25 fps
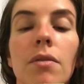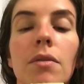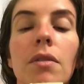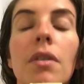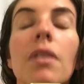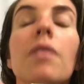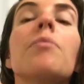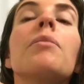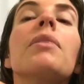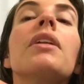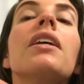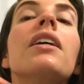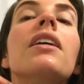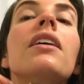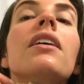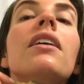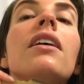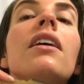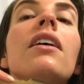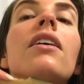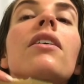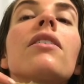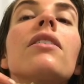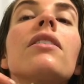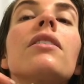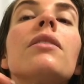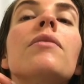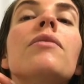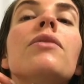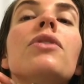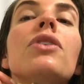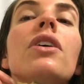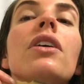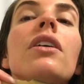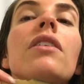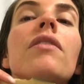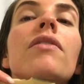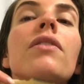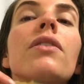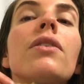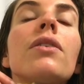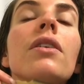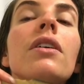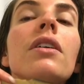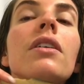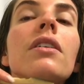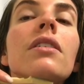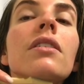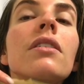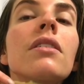I'm blanking out because I'm trying to
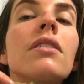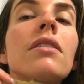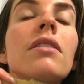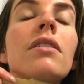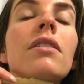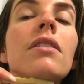focus.